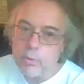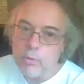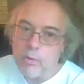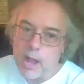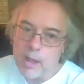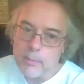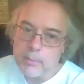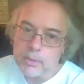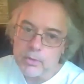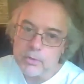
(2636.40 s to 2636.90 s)

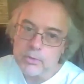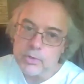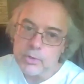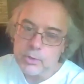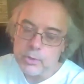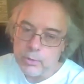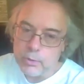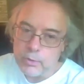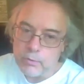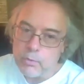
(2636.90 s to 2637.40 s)
parameters
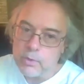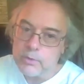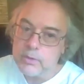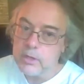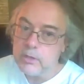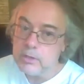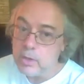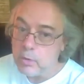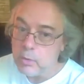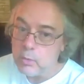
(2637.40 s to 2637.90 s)
to you of what
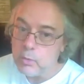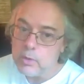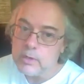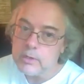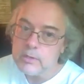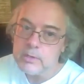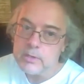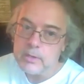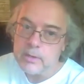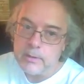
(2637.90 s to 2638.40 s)
they don't want
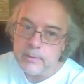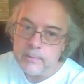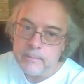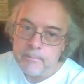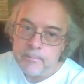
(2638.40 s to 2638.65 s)
to see.